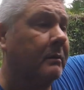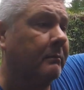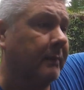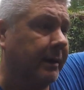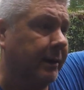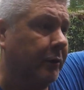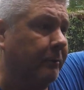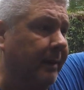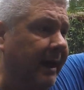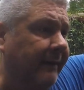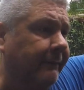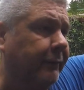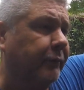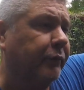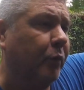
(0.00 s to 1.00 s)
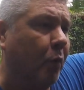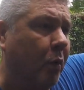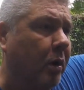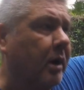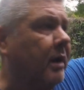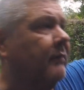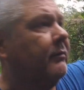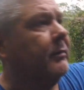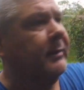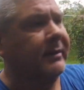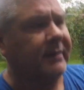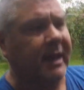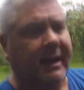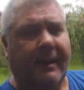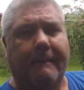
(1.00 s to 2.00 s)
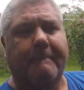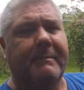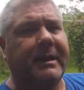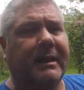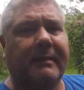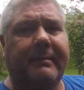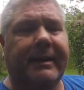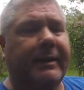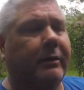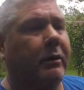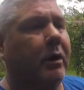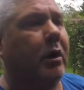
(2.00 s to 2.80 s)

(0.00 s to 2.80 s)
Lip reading: My new baffles, one of them is like a millimeter